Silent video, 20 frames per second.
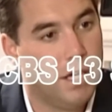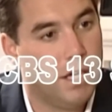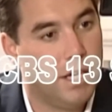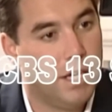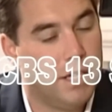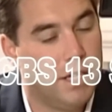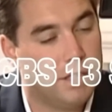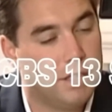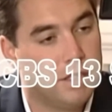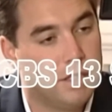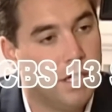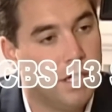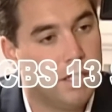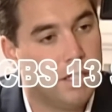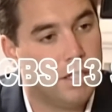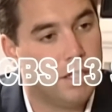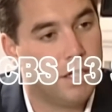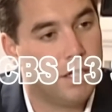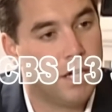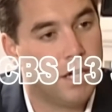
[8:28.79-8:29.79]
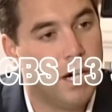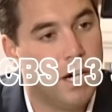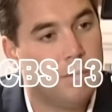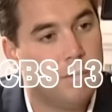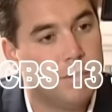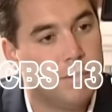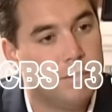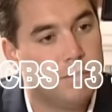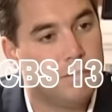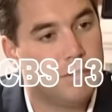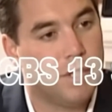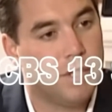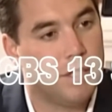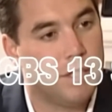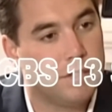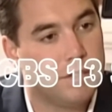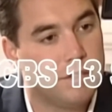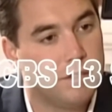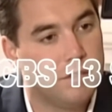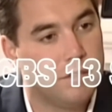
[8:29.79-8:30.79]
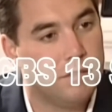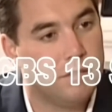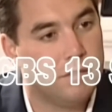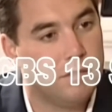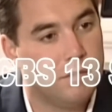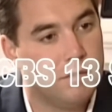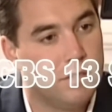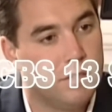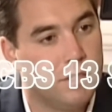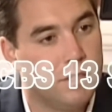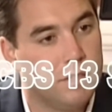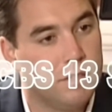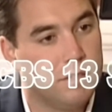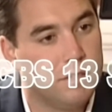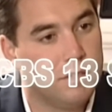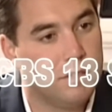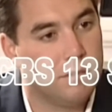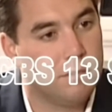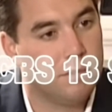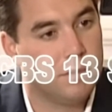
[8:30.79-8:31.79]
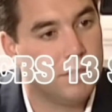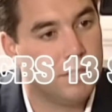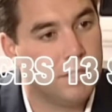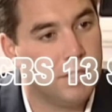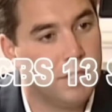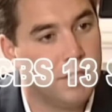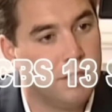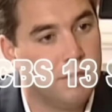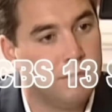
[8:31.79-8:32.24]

and it's not uncommon for us to, simply,